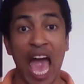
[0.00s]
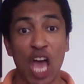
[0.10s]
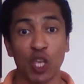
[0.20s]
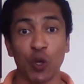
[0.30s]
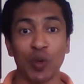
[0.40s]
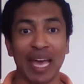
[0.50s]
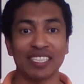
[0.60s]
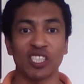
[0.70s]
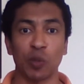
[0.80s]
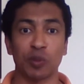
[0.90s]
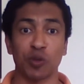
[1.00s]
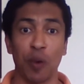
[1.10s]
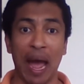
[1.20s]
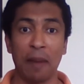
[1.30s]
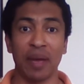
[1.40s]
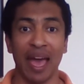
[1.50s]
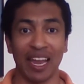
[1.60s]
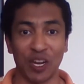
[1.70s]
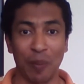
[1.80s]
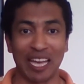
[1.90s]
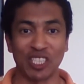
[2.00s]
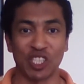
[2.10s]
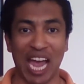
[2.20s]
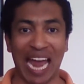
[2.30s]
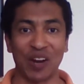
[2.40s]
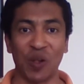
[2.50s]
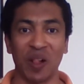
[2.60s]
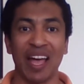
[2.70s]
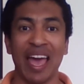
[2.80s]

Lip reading: you can subscribe to my channel